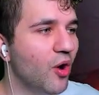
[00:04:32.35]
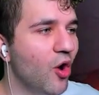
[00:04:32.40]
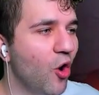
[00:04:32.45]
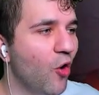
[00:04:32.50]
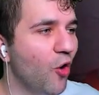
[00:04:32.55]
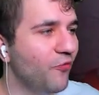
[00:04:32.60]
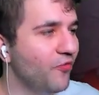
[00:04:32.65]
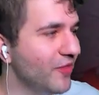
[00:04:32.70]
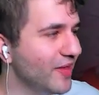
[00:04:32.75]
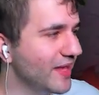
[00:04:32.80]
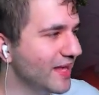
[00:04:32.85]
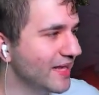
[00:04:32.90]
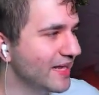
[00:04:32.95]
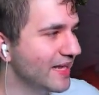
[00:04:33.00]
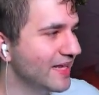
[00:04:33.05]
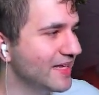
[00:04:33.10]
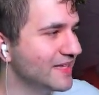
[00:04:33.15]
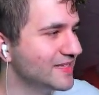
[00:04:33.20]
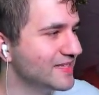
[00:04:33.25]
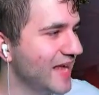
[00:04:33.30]
Hopefully it
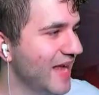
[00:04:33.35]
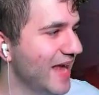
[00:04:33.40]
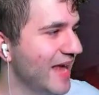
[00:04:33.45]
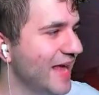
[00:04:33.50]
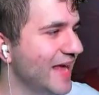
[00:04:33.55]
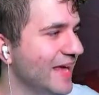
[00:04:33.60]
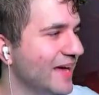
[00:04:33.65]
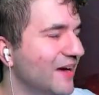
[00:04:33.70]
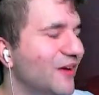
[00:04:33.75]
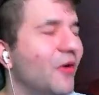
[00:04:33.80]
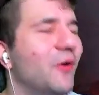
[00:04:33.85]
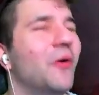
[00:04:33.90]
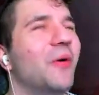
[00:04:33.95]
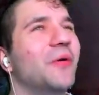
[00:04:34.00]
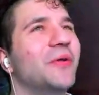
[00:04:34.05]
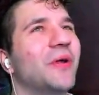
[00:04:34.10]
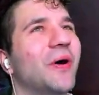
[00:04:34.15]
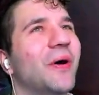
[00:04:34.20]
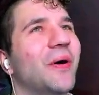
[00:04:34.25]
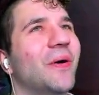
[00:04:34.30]
is a... Oh,
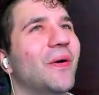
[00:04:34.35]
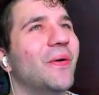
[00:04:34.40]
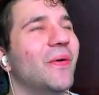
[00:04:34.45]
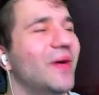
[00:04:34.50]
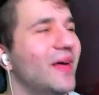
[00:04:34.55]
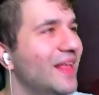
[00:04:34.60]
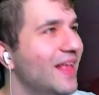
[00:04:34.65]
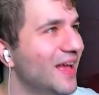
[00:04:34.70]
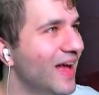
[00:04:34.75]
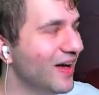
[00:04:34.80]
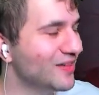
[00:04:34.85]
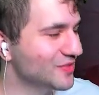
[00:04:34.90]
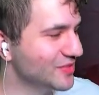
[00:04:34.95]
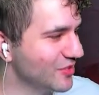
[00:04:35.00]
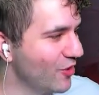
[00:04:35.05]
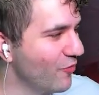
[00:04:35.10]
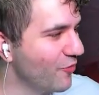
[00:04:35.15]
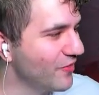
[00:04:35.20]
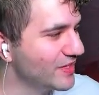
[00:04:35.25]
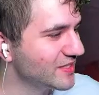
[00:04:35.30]
no. I was going to say,
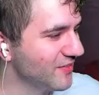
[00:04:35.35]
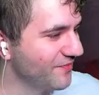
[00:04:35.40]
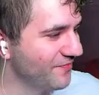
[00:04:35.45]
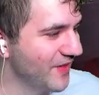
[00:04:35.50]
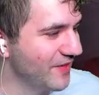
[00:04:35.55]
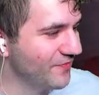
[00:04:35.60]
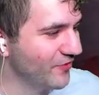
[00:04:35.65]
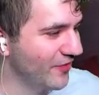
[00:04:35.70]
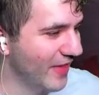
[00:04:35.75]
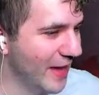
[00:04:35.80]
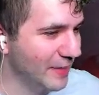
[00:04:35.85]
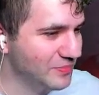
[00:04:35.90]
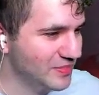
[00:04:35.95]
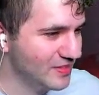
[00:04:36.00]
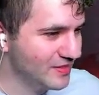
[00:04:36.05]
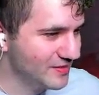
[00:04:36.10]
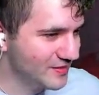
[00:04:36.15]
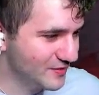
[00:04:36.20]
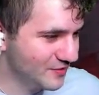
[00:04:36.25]
hopefully it's a Fateful Absence.